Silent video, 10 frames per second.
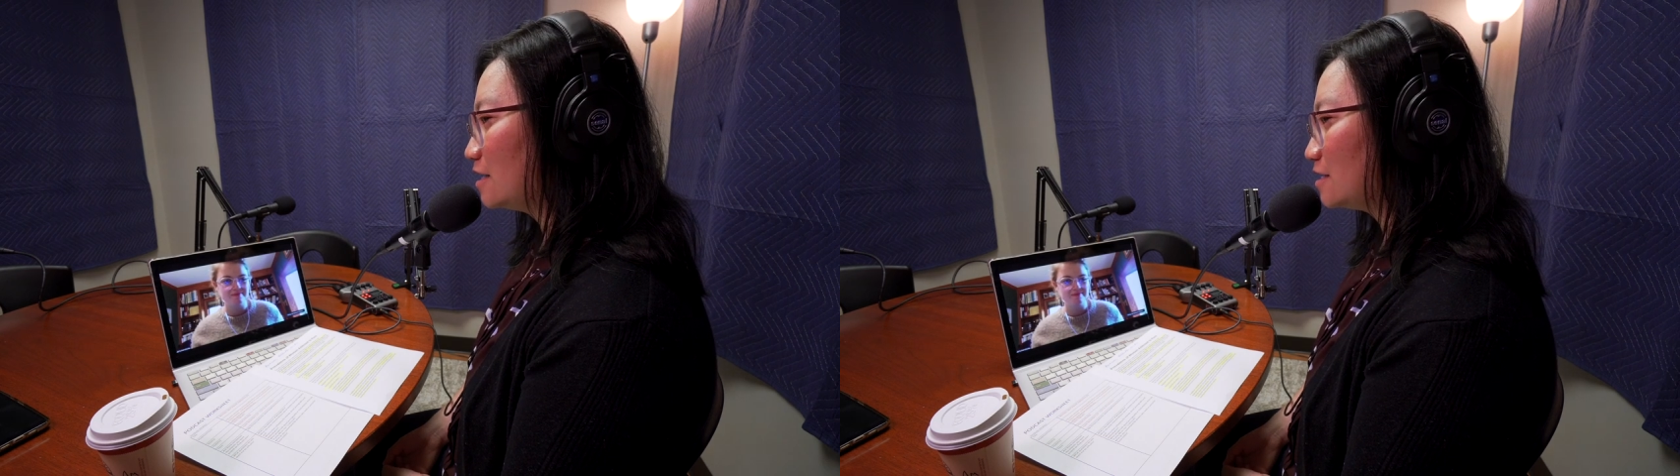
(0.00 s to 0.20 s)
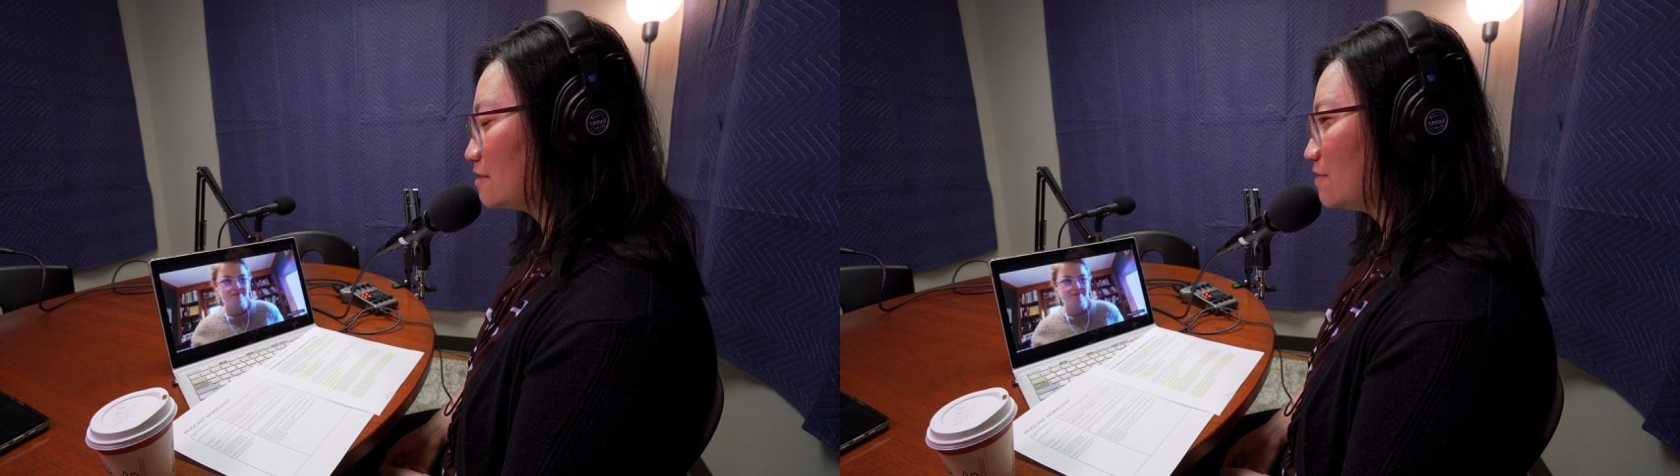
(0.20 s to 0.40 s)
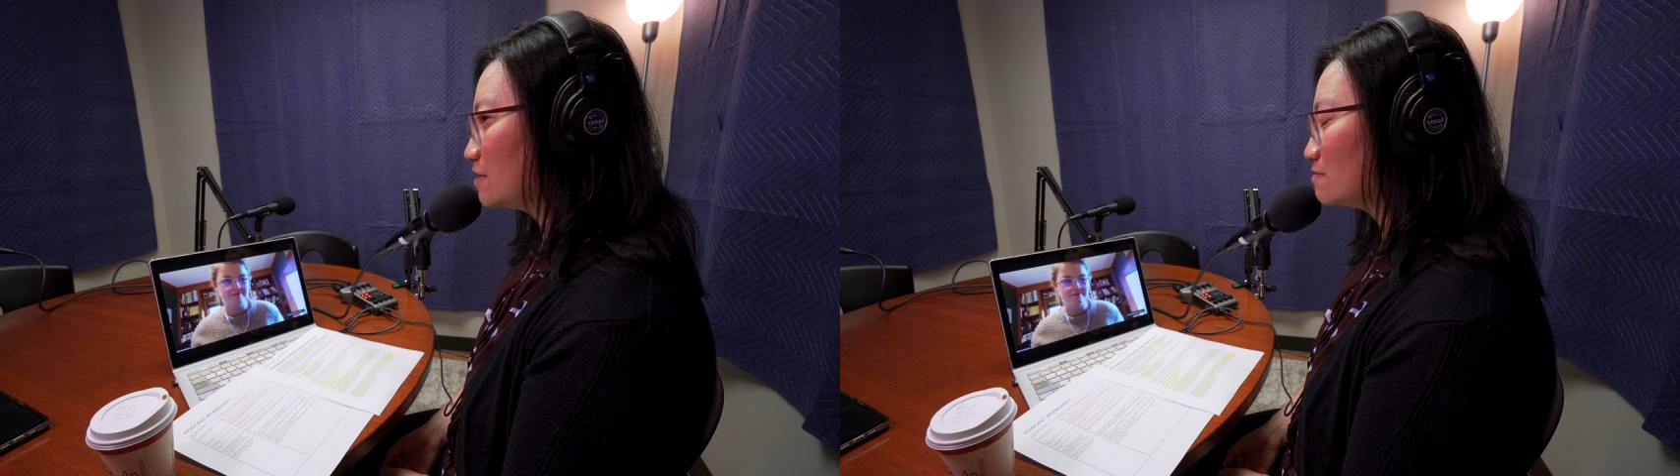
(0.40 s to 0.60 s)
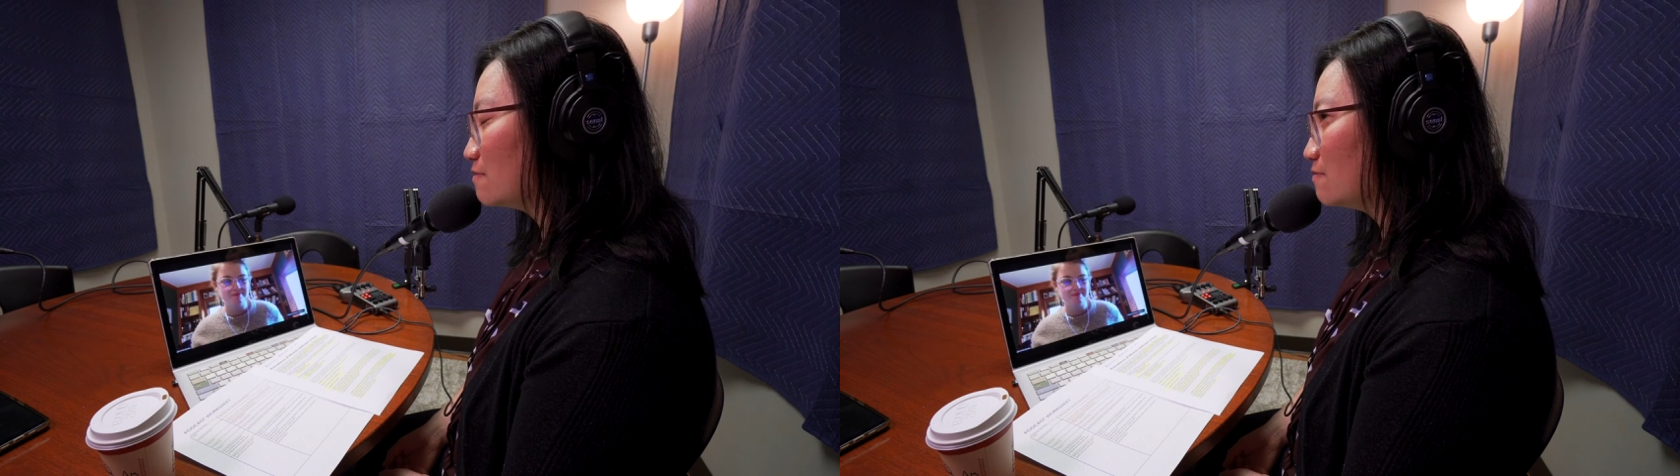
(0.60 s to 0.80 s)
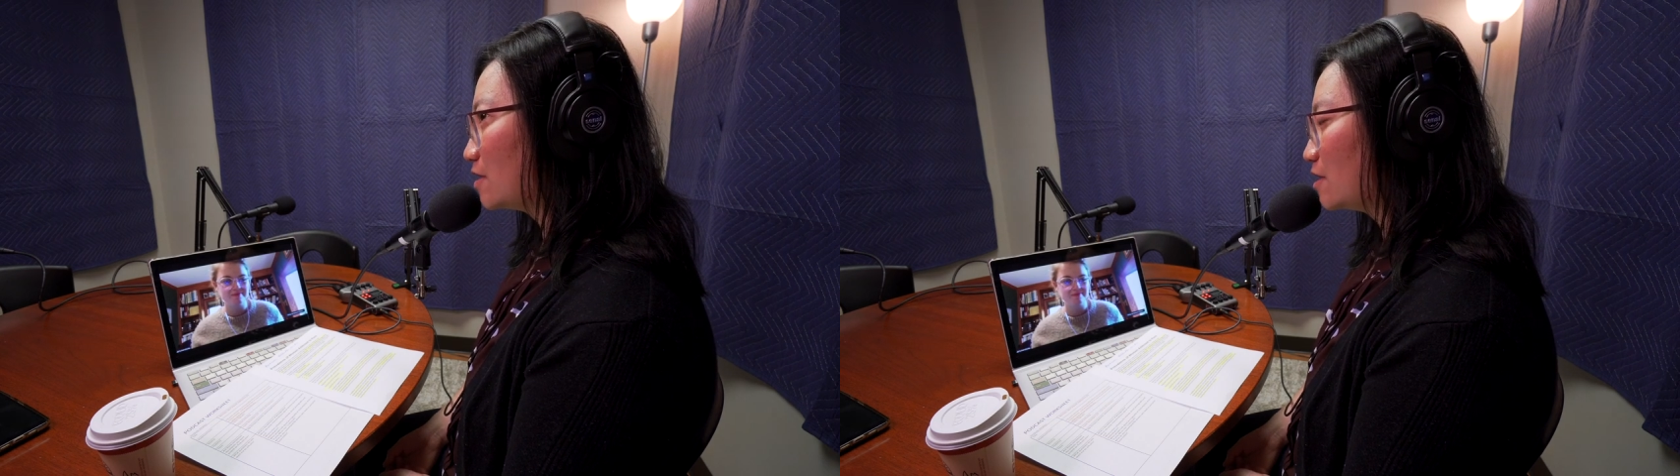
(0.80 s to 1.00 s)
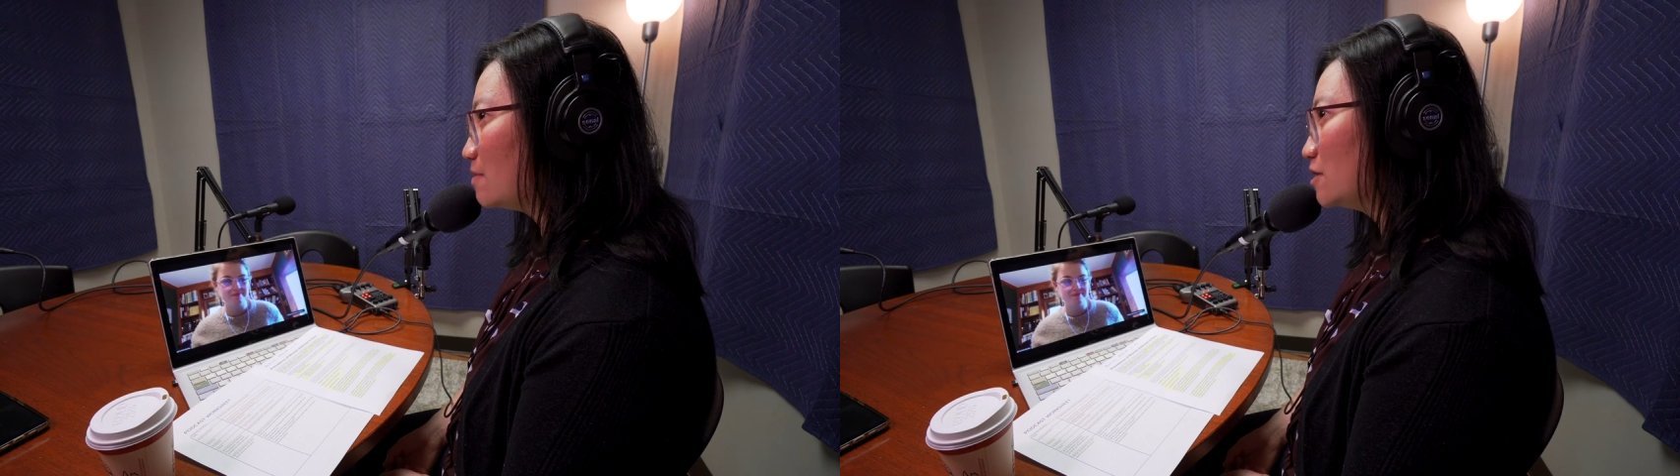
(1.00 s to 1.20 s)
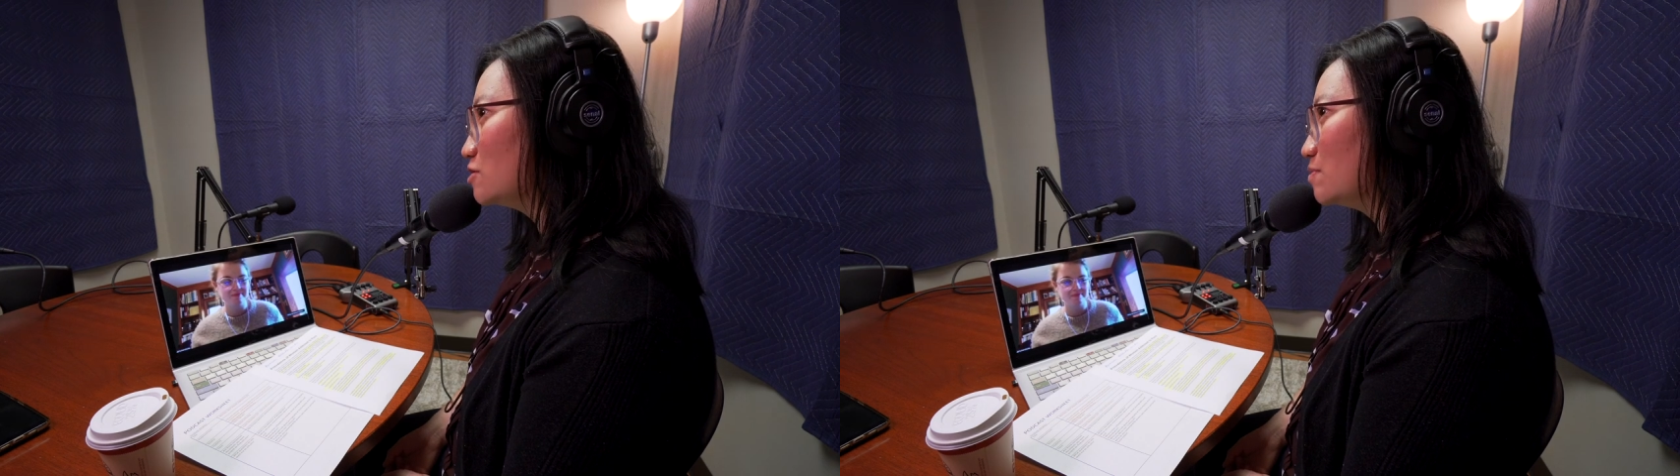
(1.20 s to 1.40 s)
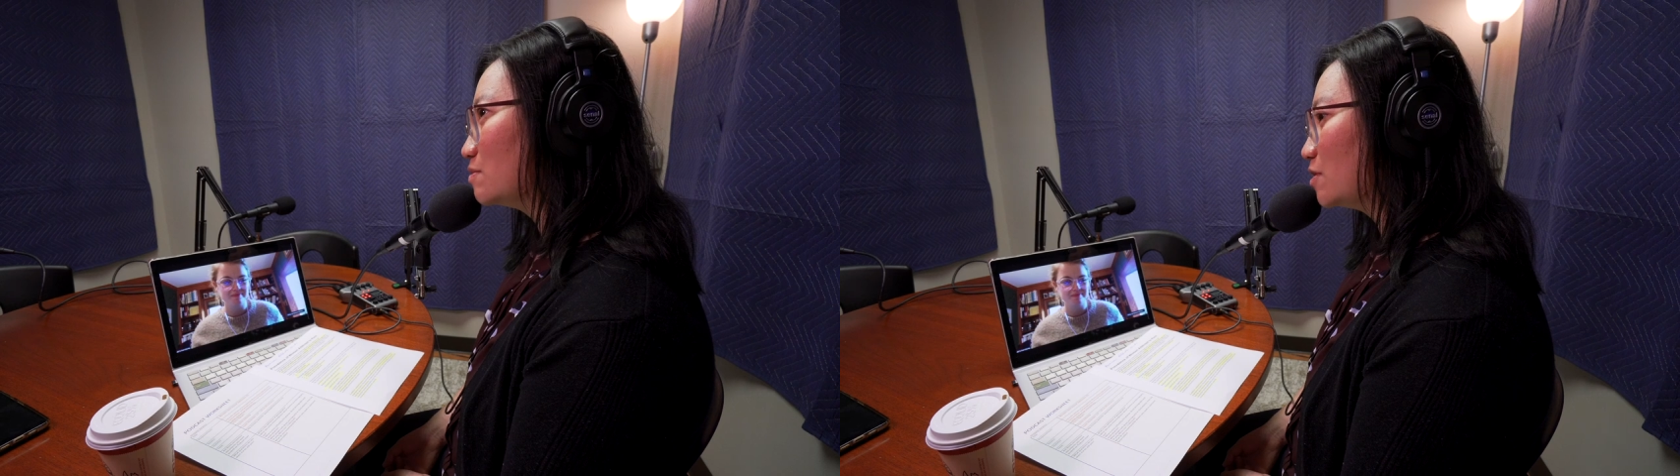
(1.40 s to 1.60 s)
identifies very
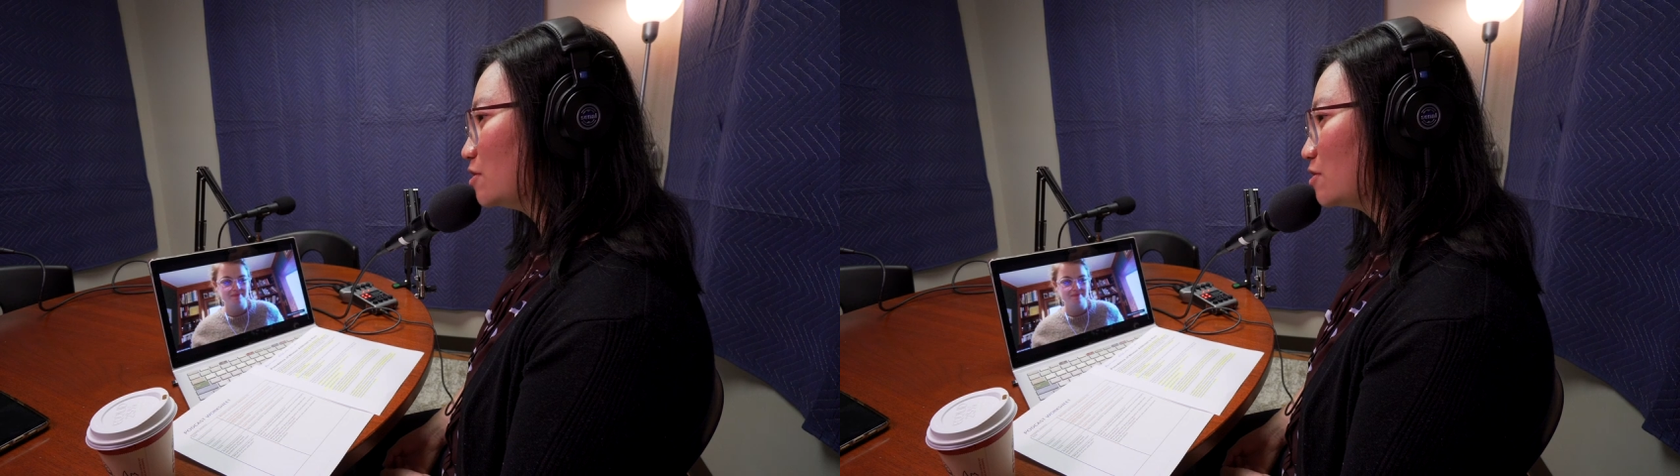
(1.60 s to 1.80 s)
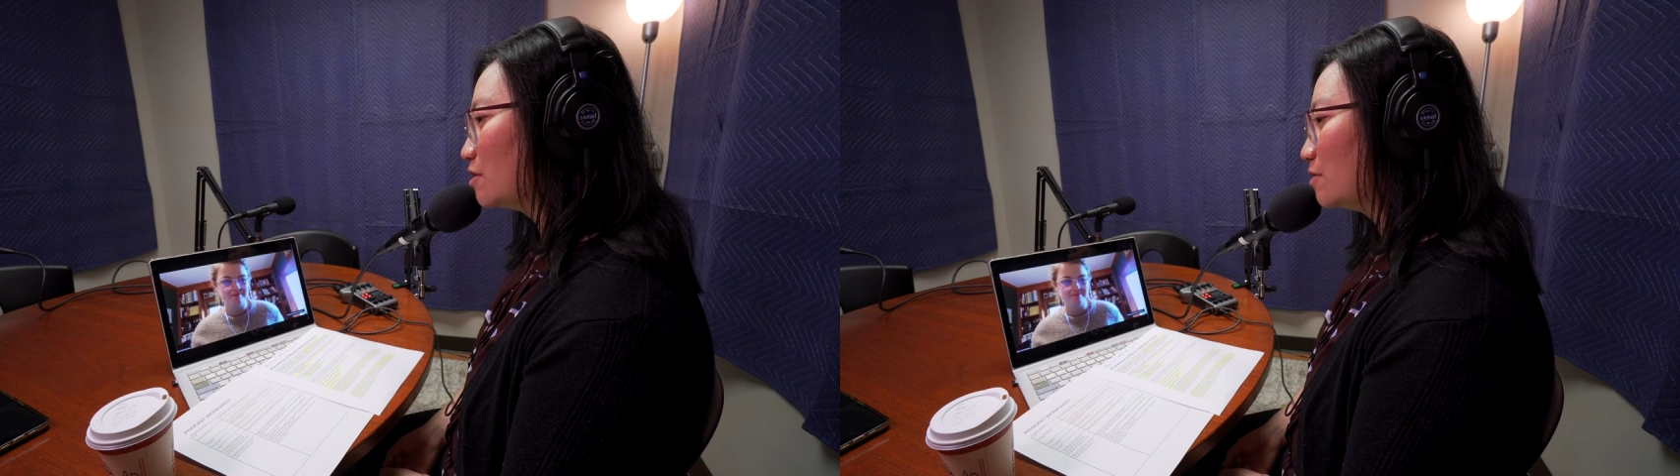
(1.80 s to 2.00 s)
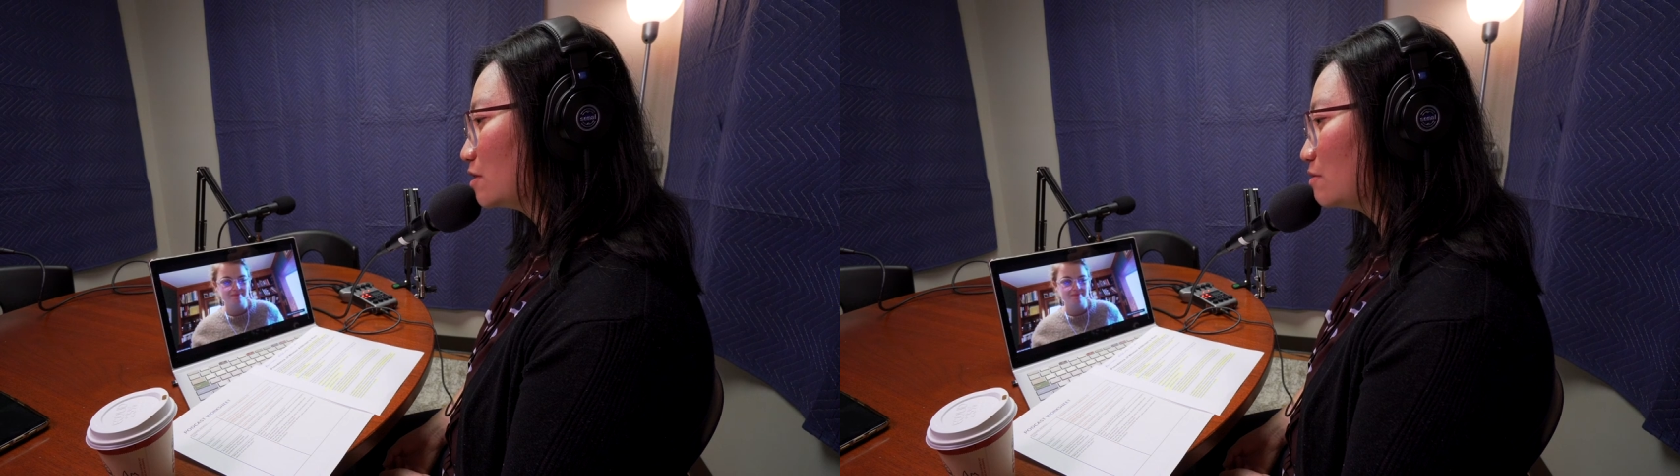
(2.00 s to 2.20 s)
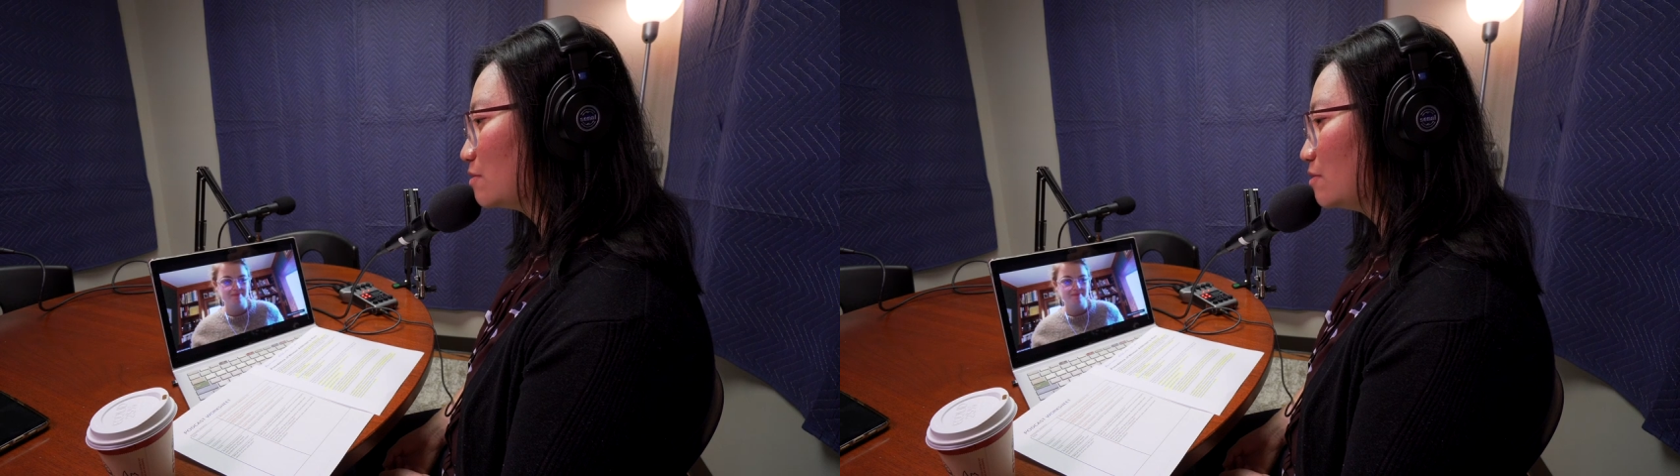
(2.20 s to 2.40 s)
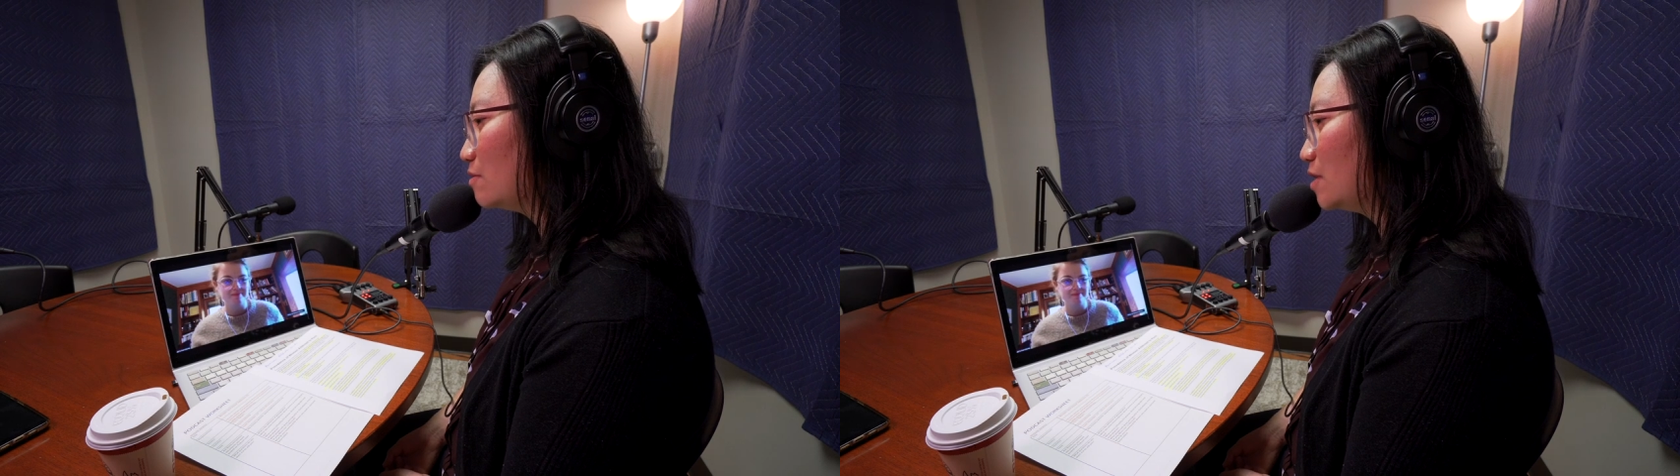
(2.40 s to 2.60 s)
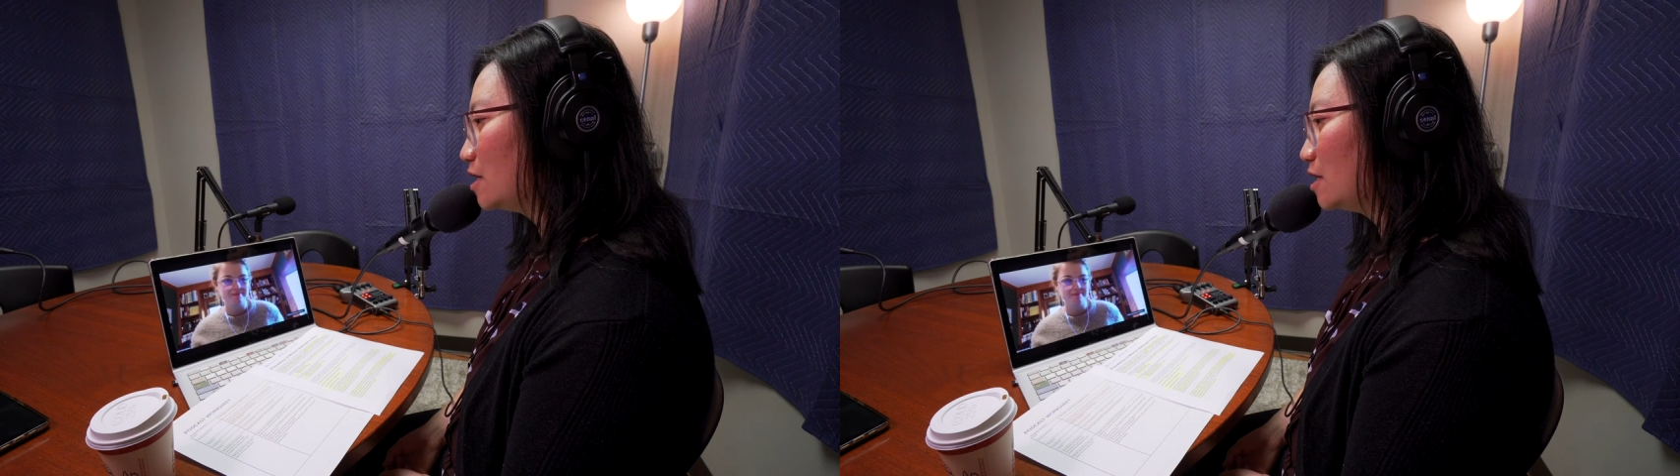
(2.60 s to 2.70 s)
much with what you're going through